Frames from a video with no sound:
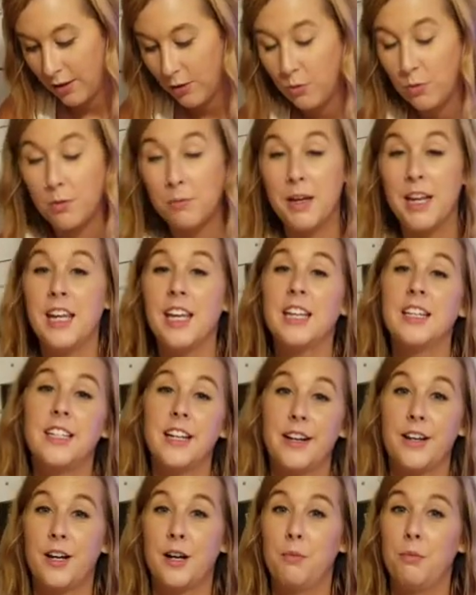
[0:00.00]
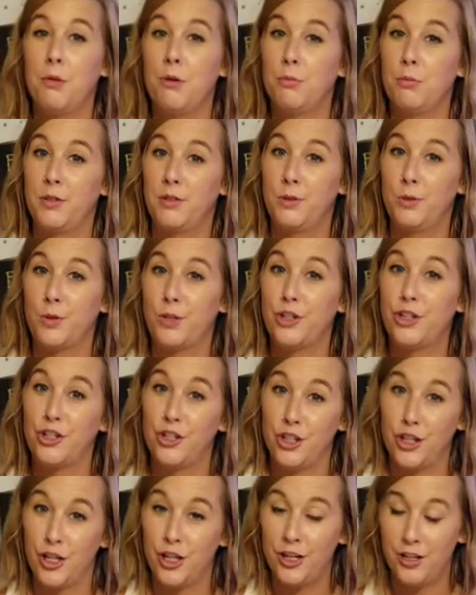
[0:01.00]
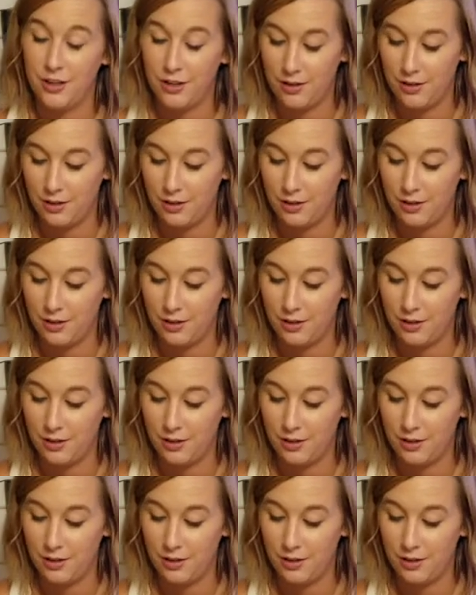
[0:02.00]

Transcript: We're making Derek a Bulbasaur shirt.